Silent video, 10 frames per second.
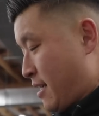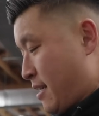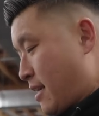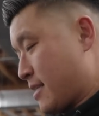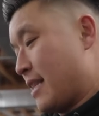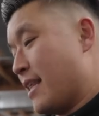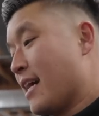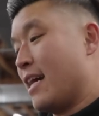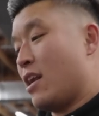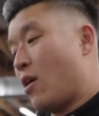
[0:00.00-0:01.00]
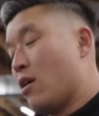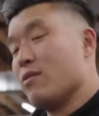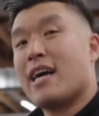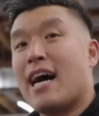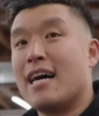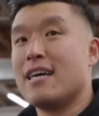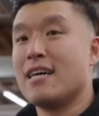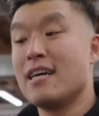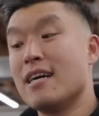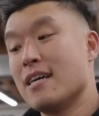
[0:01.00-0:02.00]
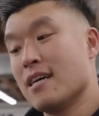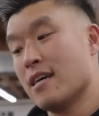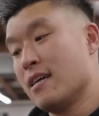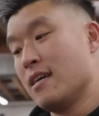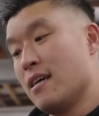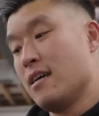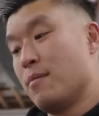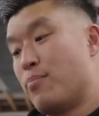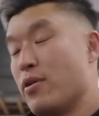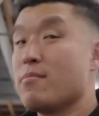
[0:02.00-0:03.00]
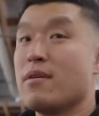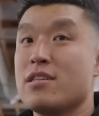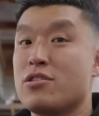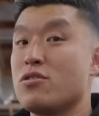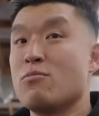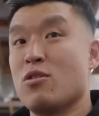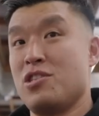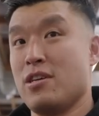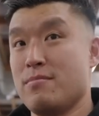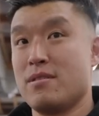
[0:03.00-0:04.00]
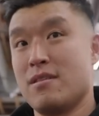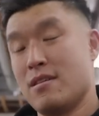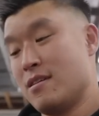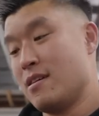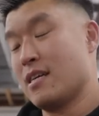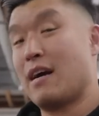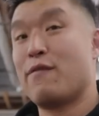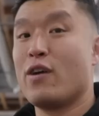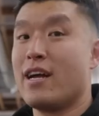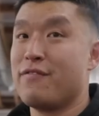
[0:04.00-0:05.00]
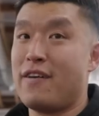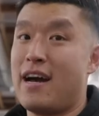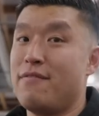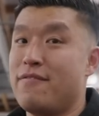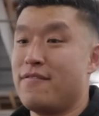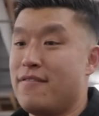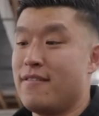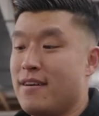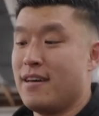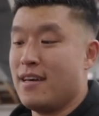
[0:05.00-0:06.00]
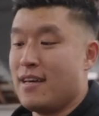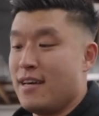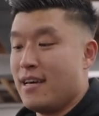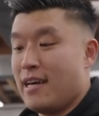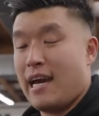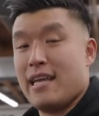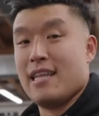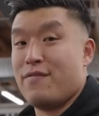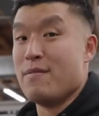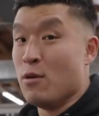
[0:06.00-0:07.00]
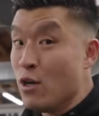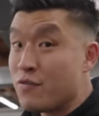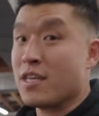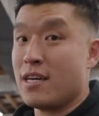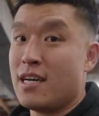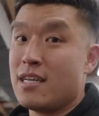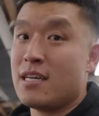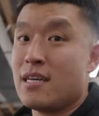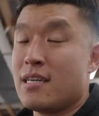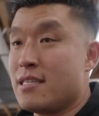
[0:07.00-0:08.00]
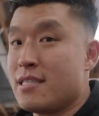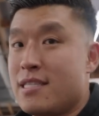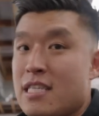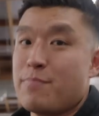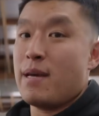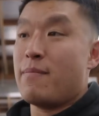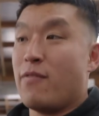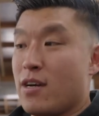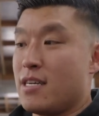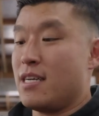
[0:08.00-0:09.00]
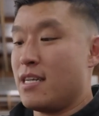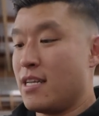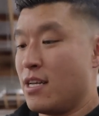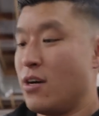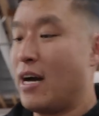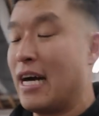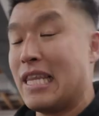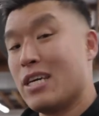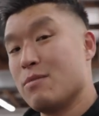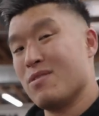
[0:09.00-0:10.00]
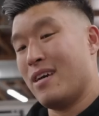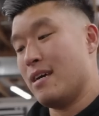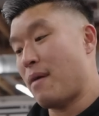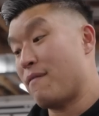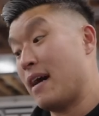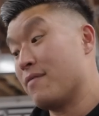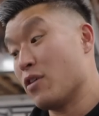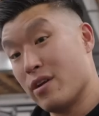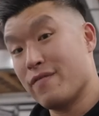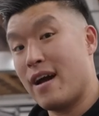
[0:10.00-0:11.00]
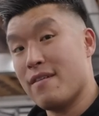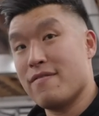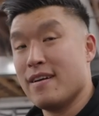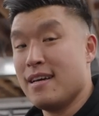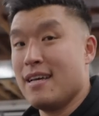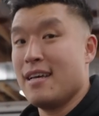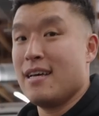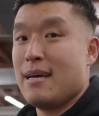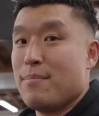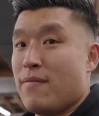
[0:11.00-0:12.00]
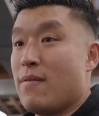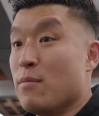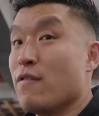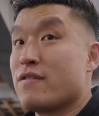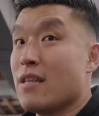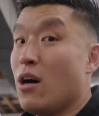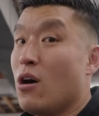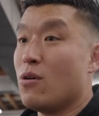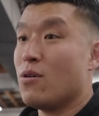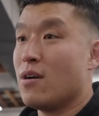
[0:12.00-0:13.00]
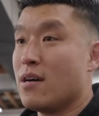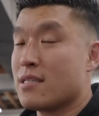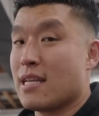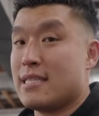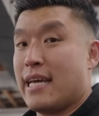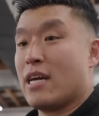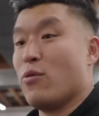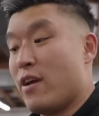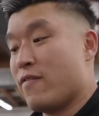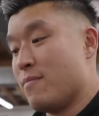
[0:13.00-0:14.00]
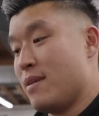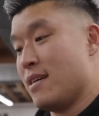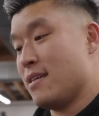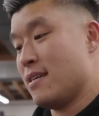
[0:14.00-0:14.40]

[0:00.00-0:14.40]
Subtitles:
Because I think I know I only got pretty much two more jumps. I got 495. And then if it moves good, sets me up for a good, you know, alley-oop to hit my 535. But if it moves slow, it's gonna take away from it.